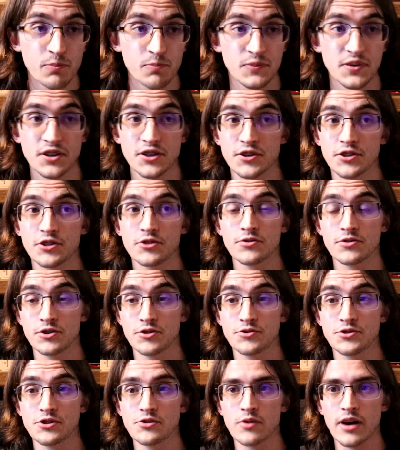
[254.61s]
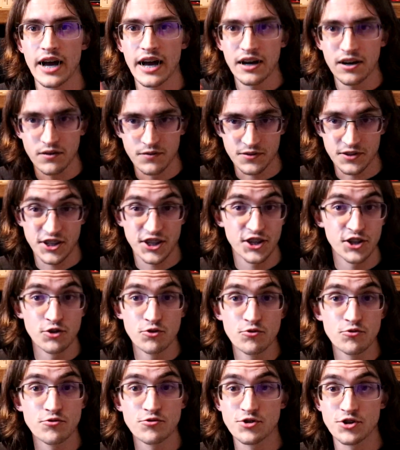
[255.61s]
You do have
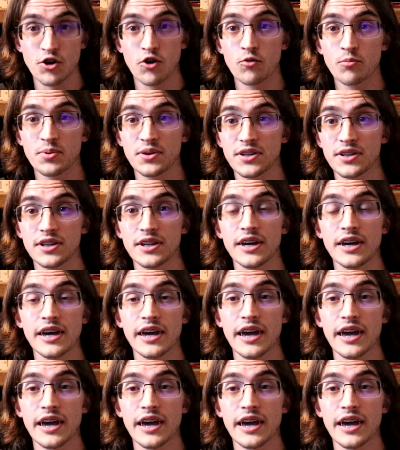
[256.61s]
huge open